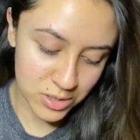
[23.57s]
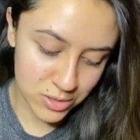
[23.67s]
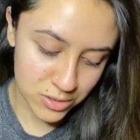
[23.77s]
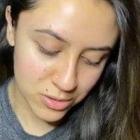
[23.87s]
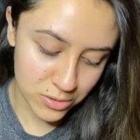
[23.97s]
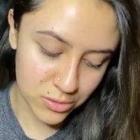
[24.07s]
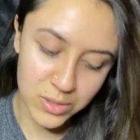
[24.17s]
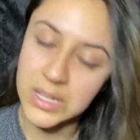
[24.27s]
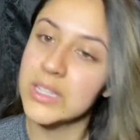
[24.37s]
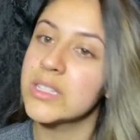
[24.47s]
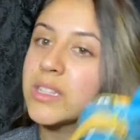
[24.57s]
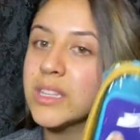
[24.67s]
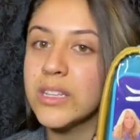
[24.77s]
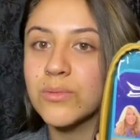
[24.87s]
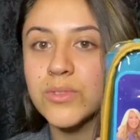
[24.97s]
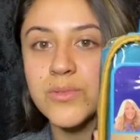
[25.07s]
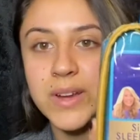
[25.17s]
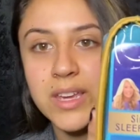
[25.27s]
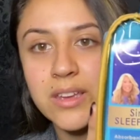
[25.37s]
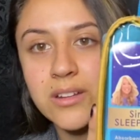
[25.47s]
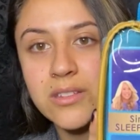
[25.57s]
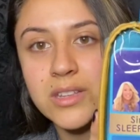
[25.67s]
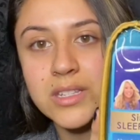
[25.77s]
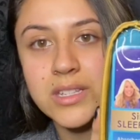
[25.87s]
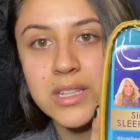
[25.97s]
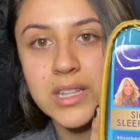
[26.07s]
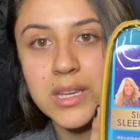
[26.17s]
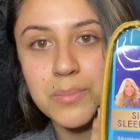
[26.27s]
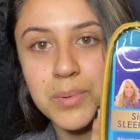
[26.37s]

so it's these ones right here, the Sleep